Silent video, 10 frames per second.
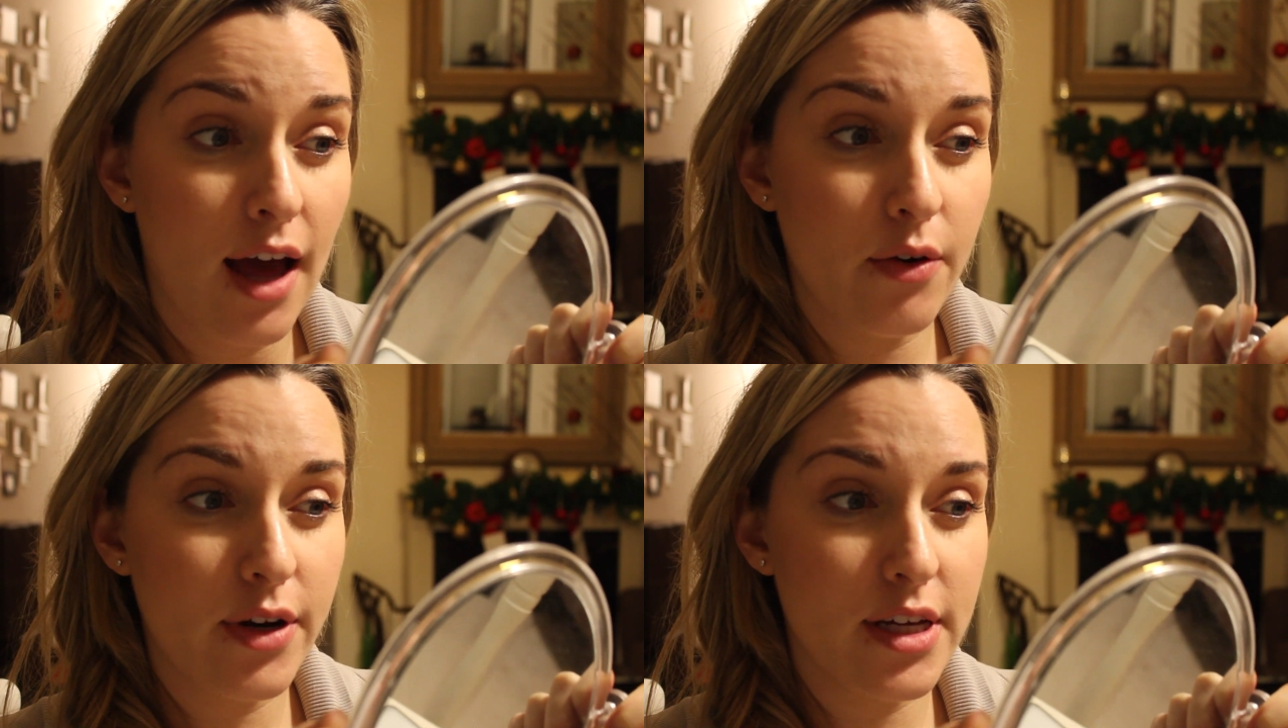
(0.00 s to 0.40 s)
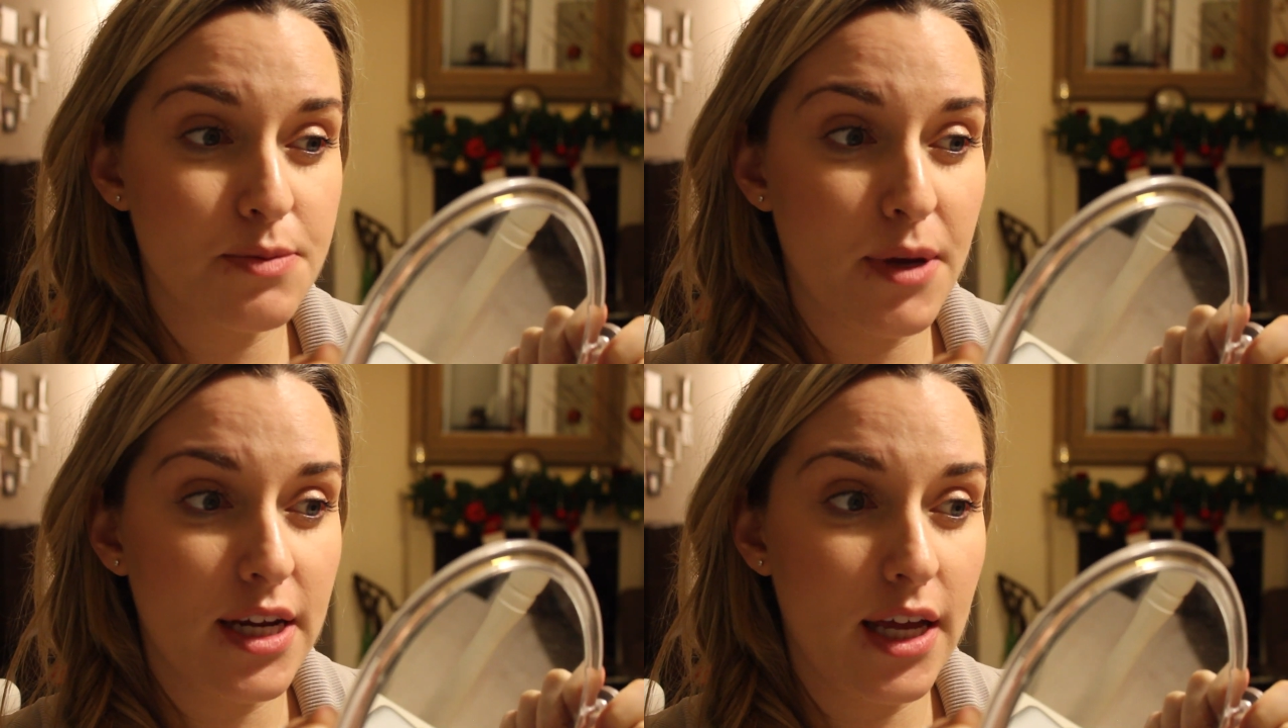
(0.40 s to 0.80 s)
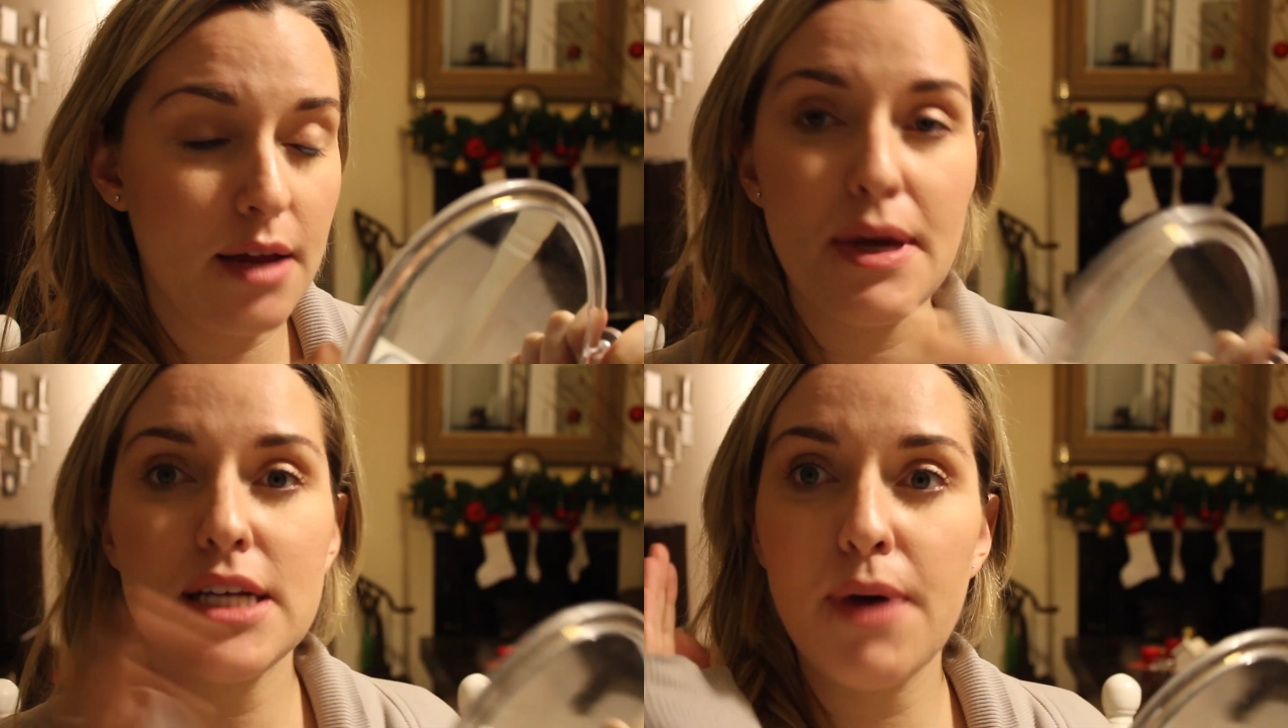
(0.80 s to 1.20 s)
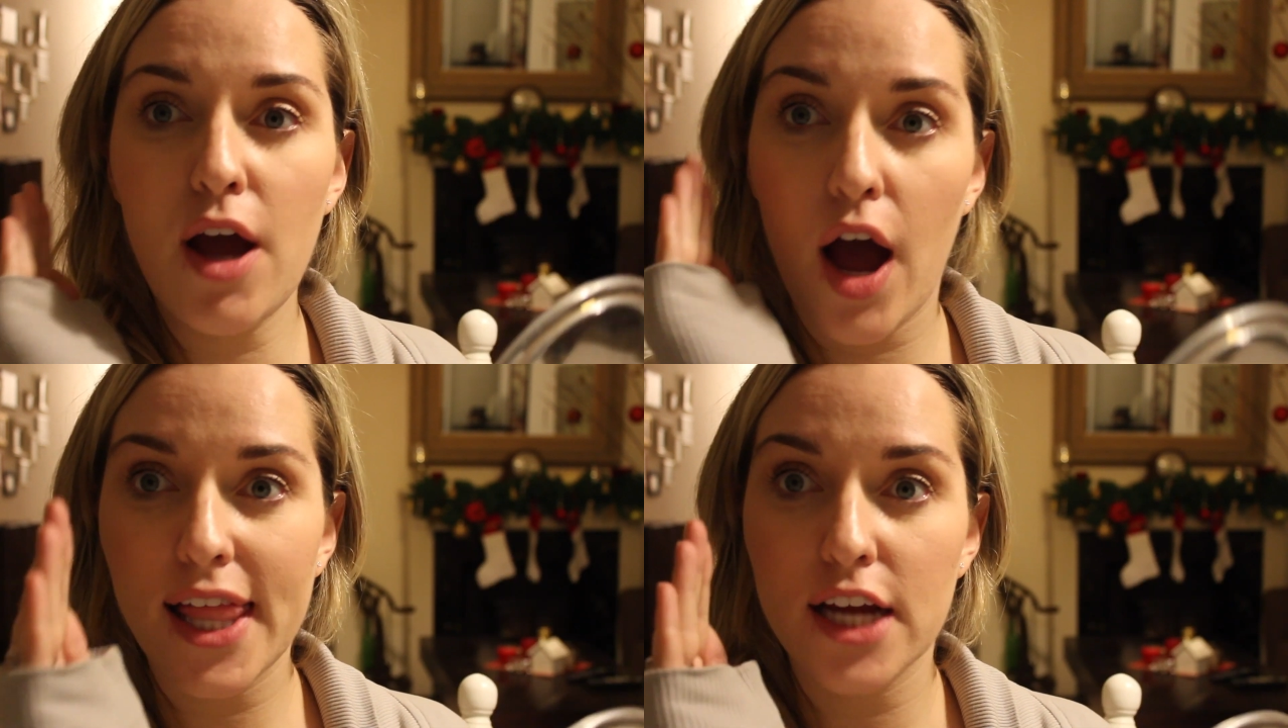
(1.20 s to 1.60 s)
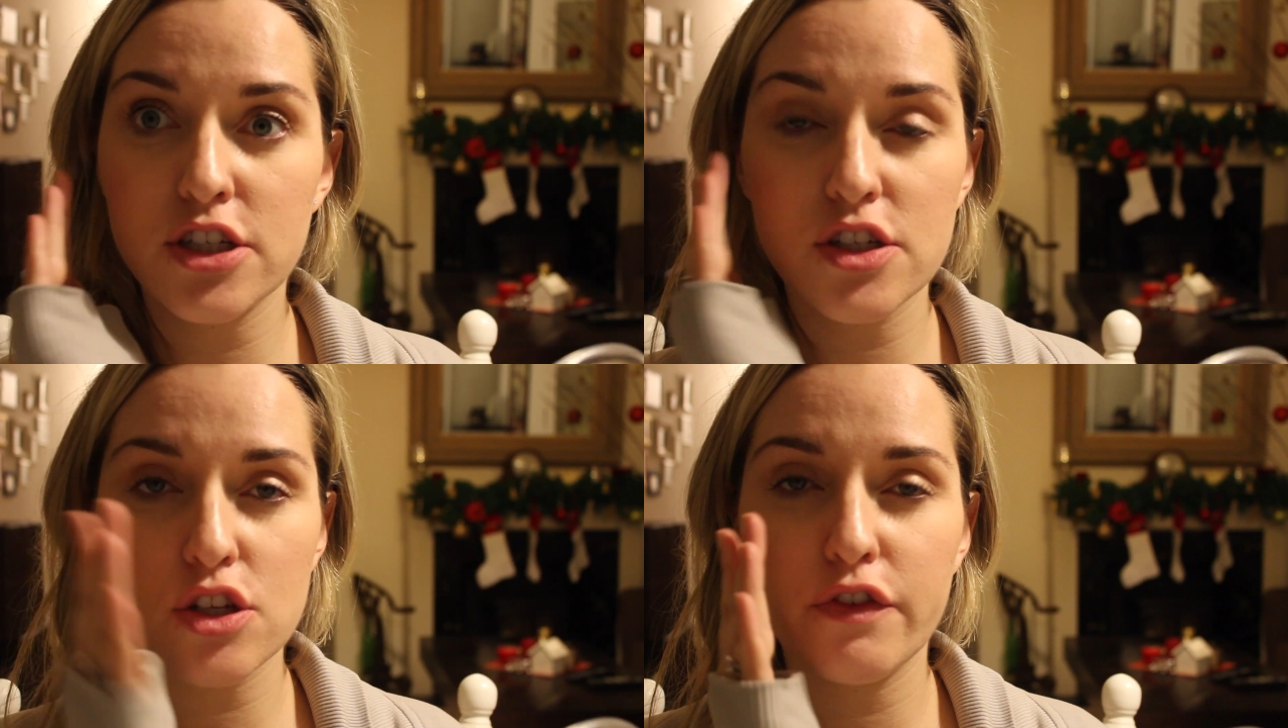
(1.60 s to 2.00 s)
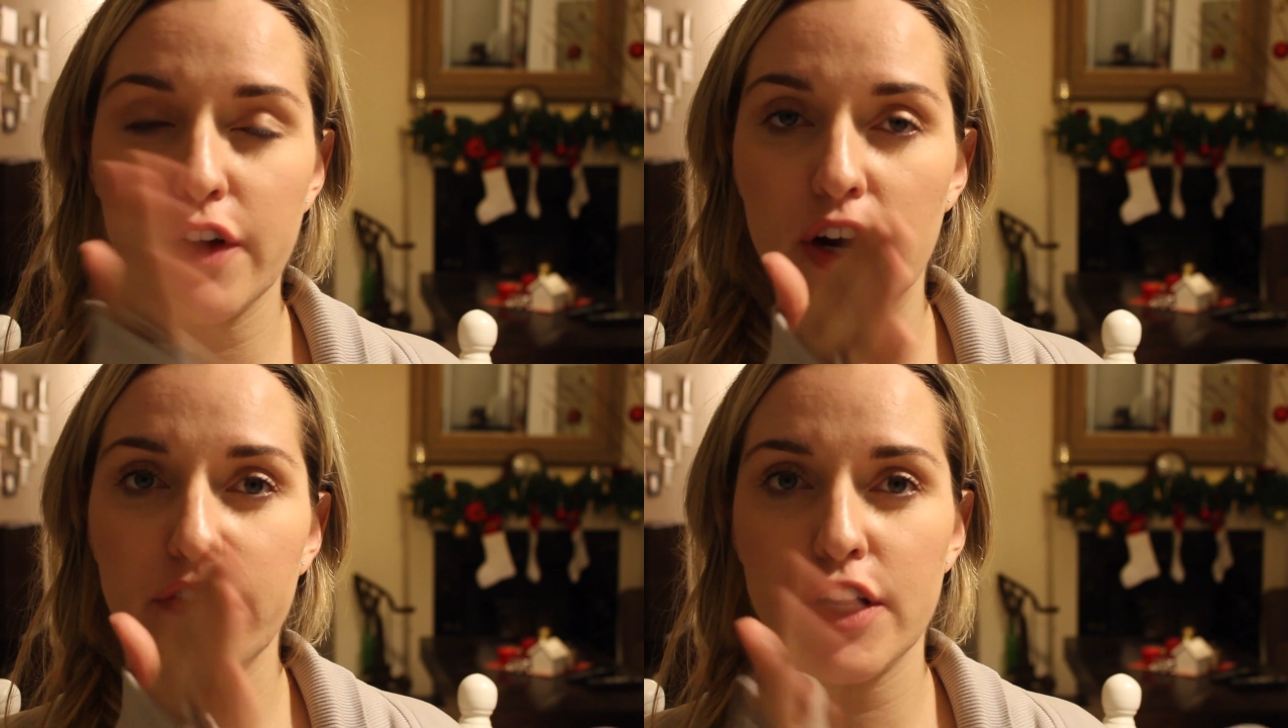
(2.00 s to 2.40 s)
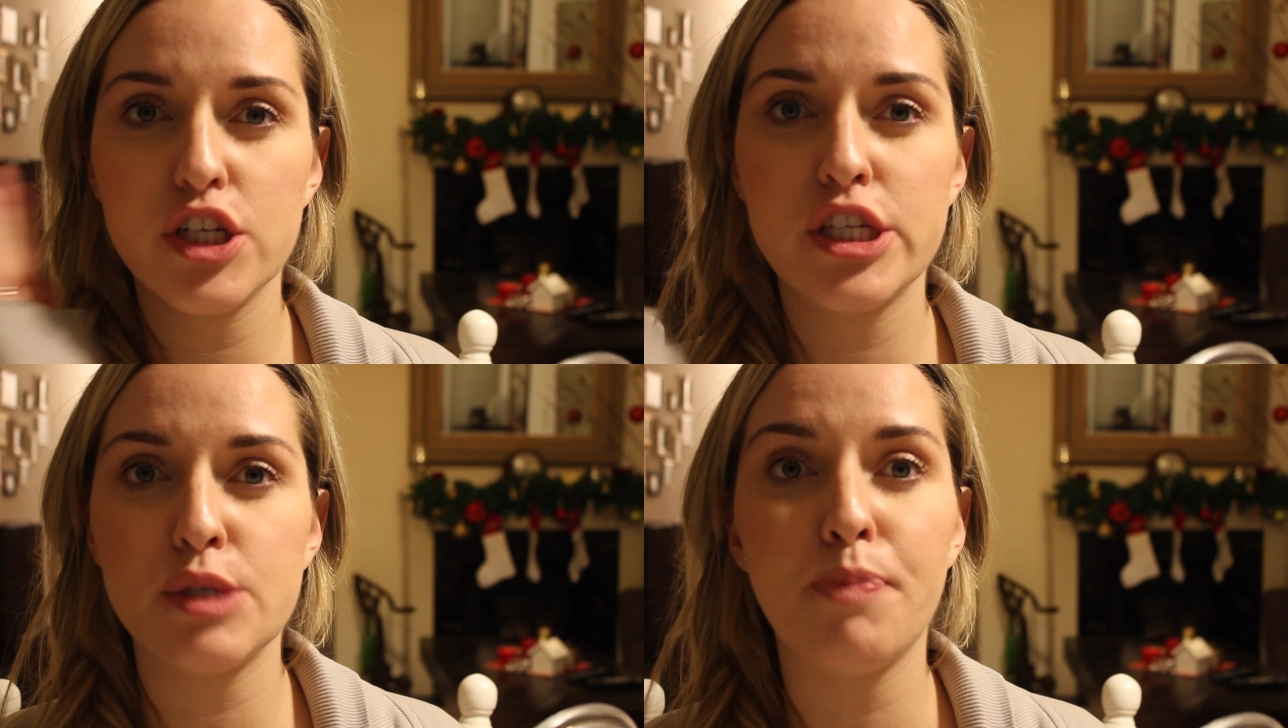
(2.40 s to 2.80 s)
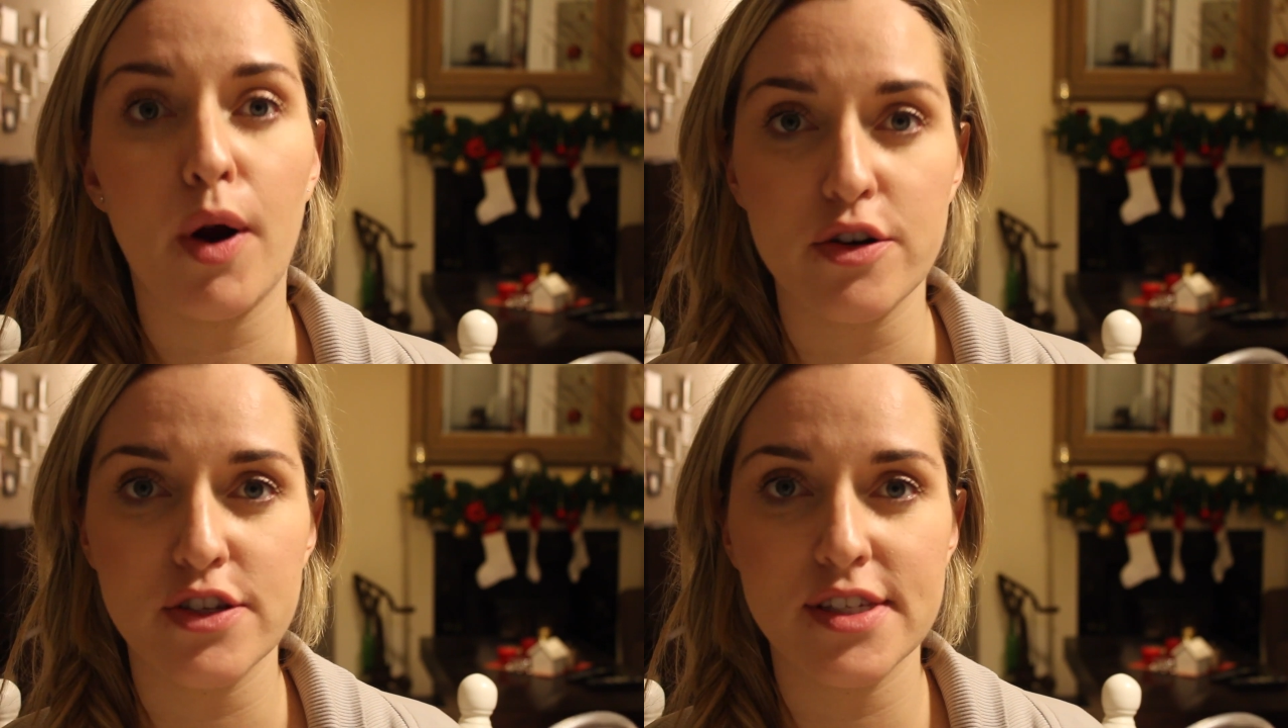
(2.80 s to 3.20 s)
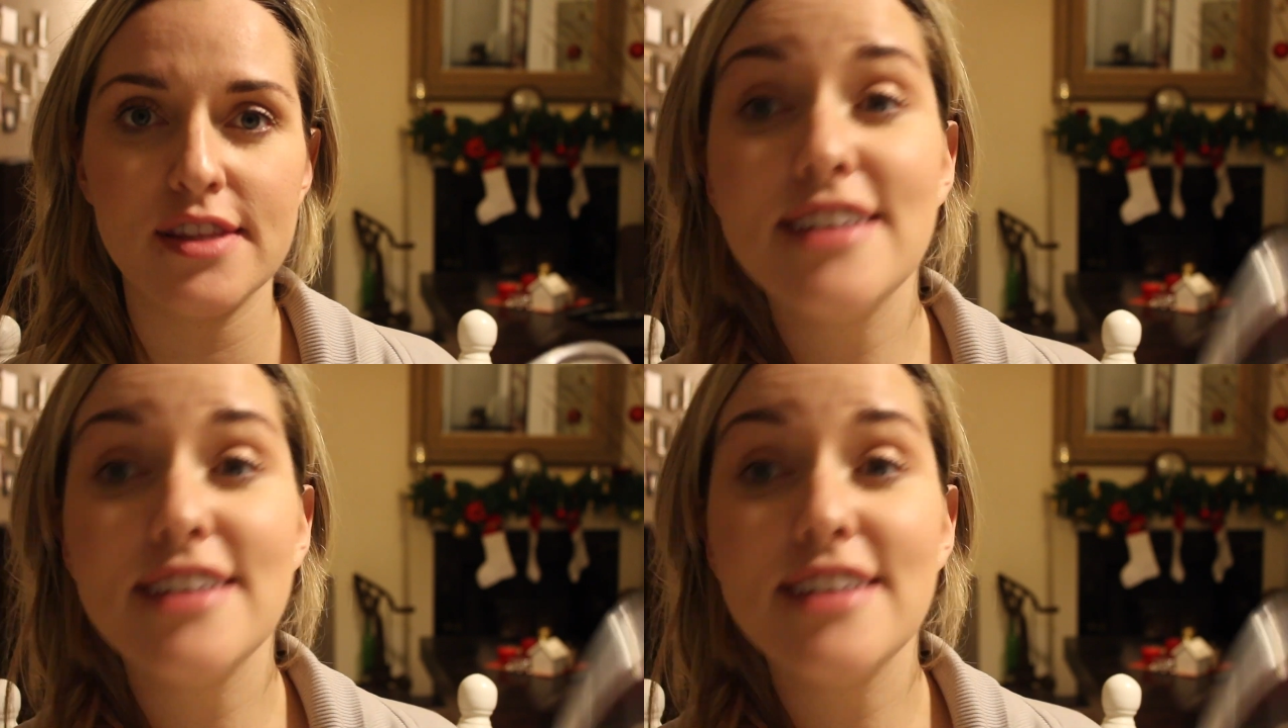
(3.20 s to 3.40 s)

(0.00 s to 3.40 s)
how can I explain it? It makes my eyelashes look very, very sparse.